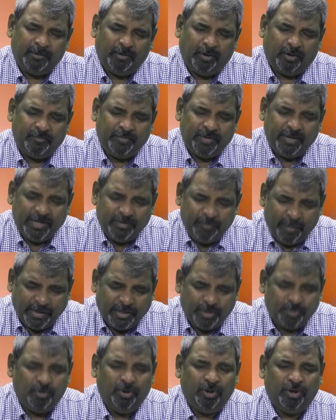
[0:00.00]
Lord, we
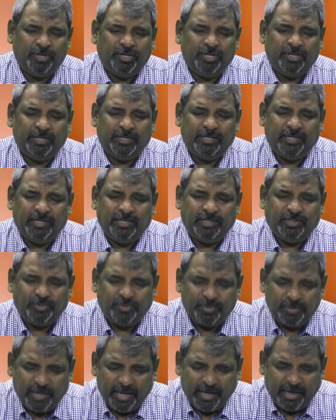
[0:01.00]
invite you, Lord,
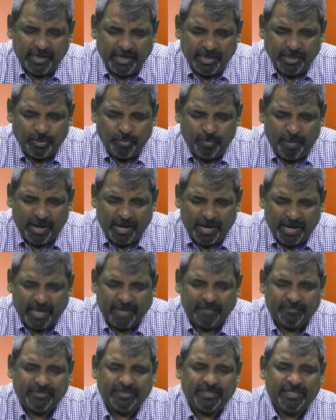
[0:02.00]
today into our
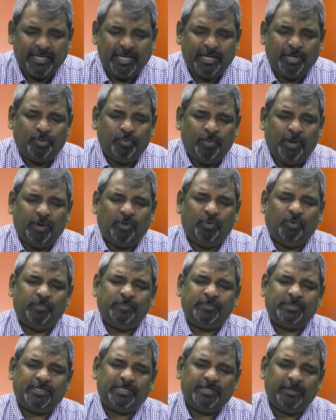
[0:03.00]
lives, into our
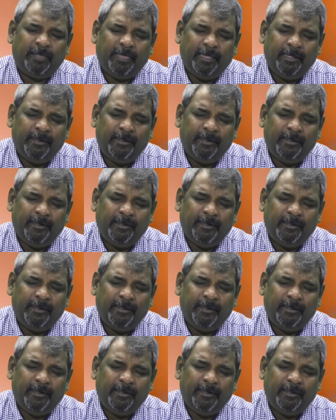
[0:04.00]
homes.